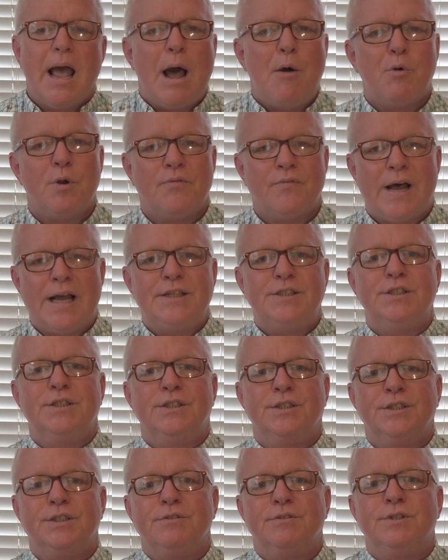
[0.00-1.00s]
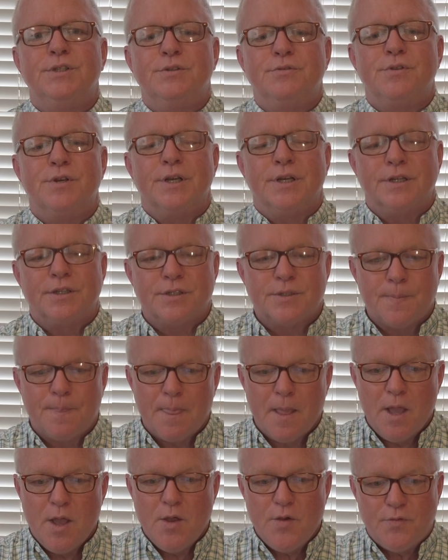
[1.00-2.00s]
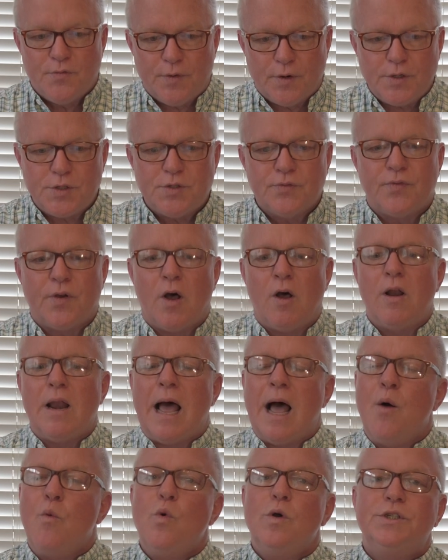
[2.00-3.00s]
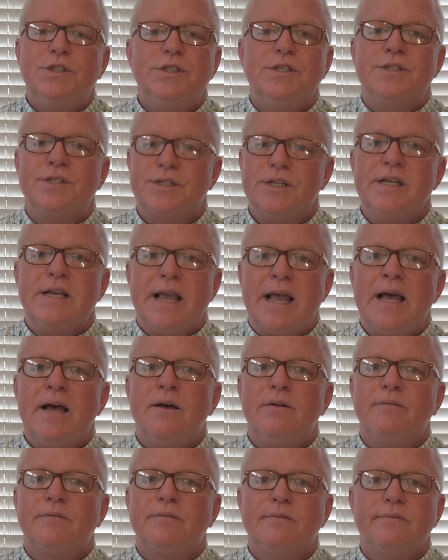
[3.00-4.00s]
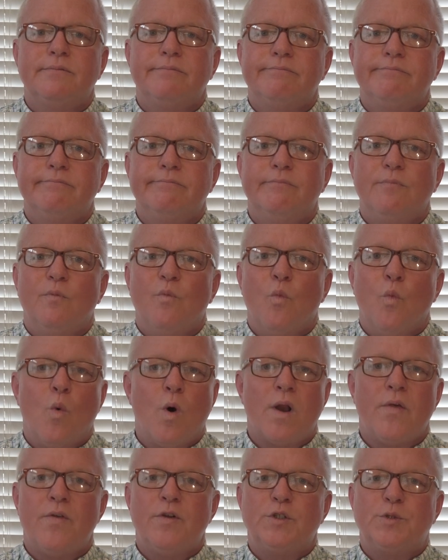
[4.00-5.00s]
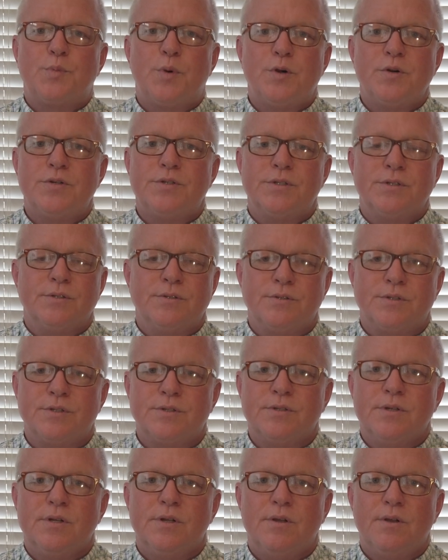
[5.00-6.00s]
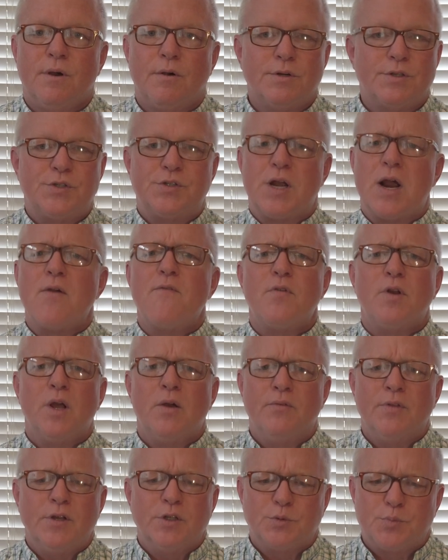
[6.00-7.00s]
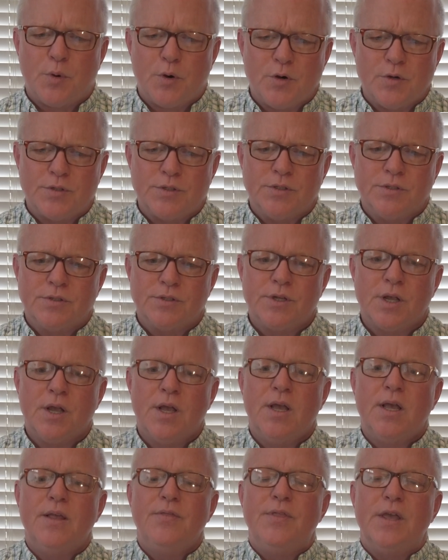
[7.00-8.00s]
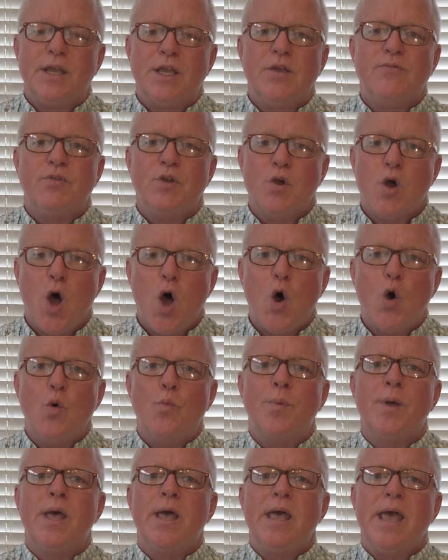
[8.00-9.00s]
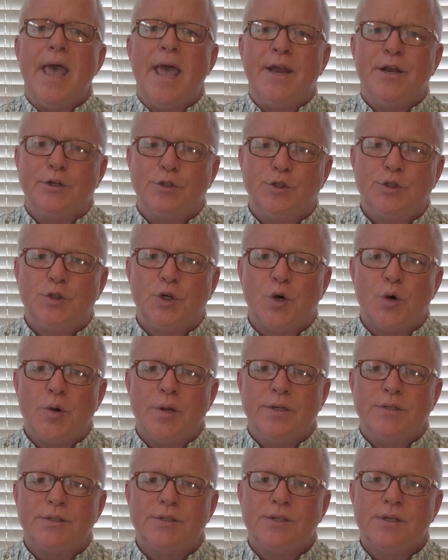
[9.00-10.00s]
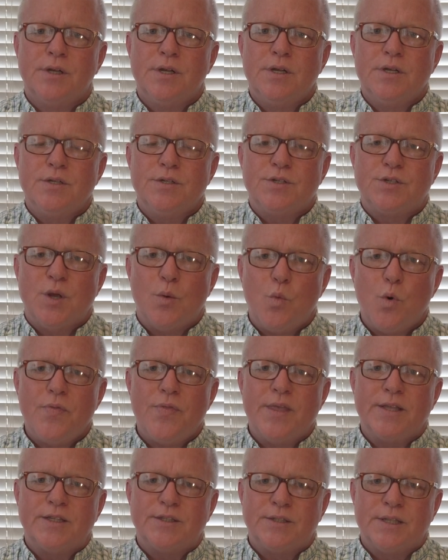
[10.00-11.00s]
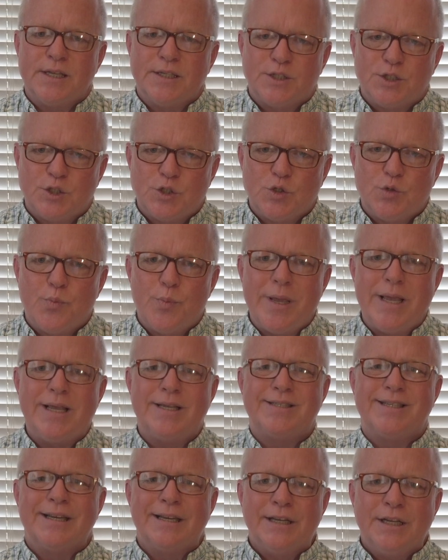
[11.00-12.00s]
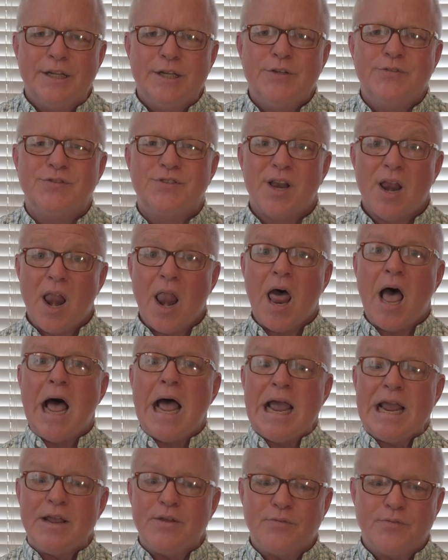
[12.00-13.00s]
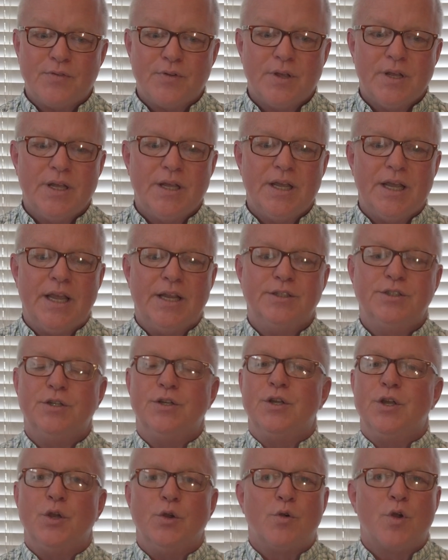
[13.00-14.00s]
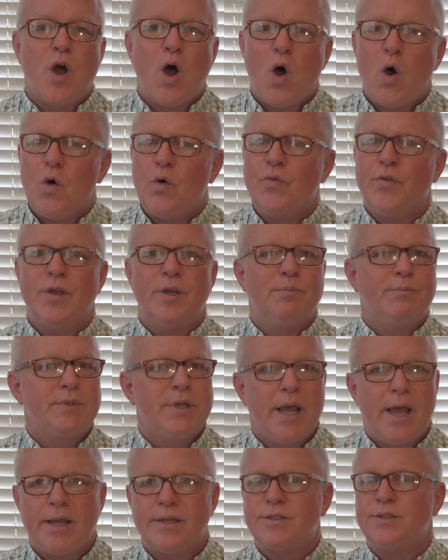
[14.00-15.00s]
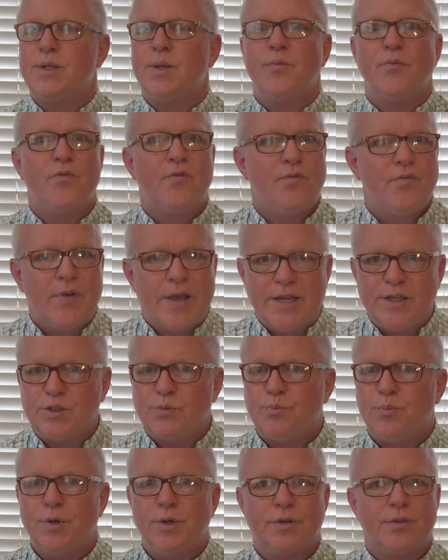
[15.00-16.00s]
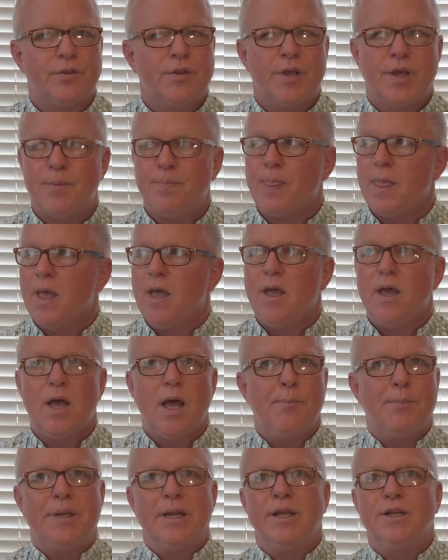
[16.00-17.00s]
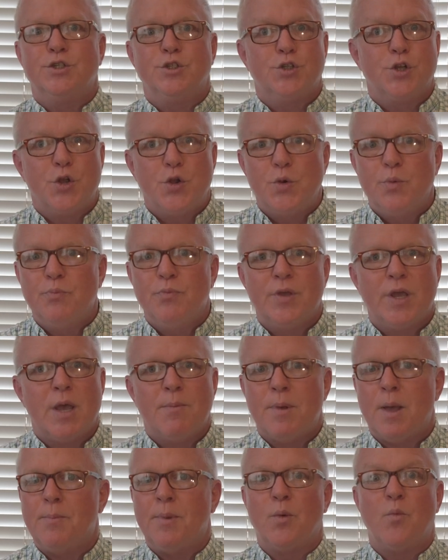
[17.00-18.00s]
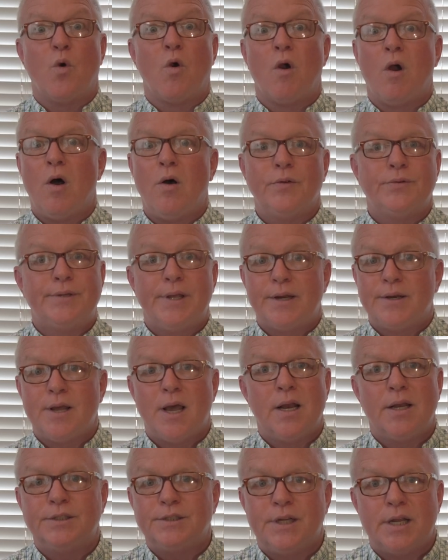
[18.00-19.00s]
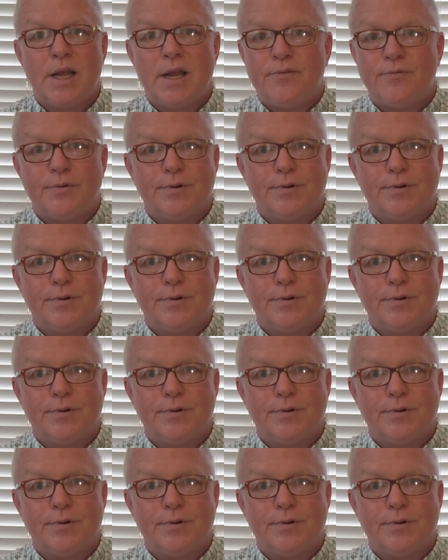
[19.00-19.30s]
I want to invite you to do two things. First of all, I want you to seek out one of those persons or several of those persons that give you hope and assurance. Someone that speaks and lives life into you. Call them, text them, Facebook them, Zoom them. We're all technology